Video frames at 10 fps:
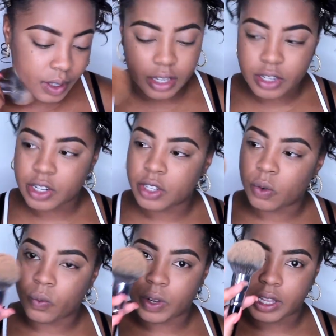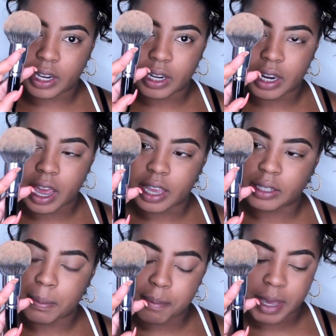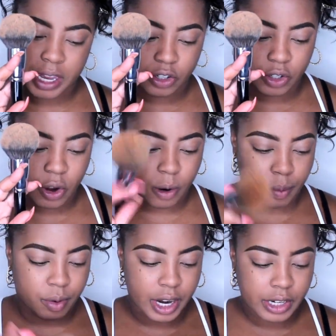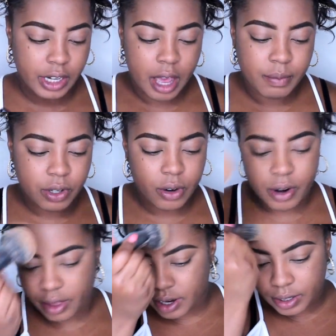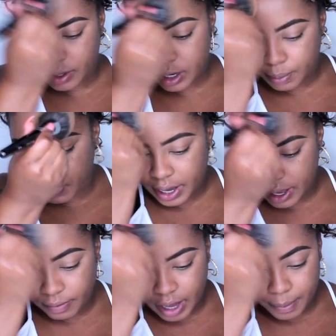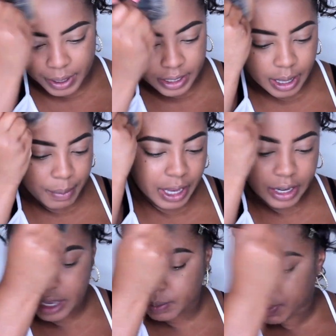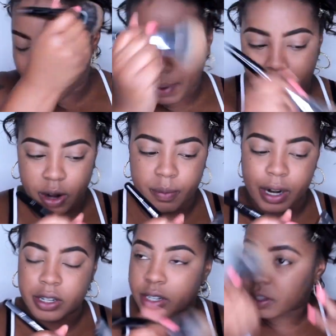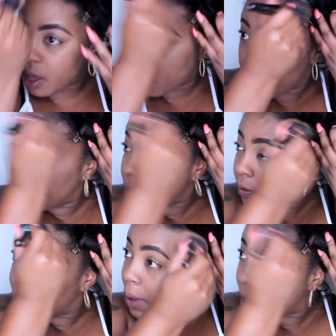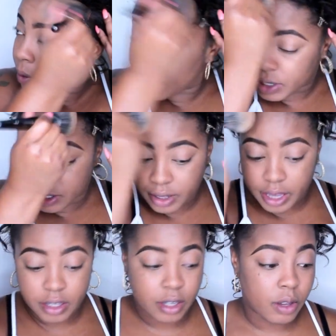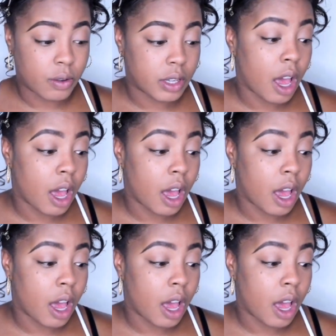This is just a really nice big dome brush. I'm sure there's plenty of companies that make nice big powder brushes though, but whatever powder brush you like to use.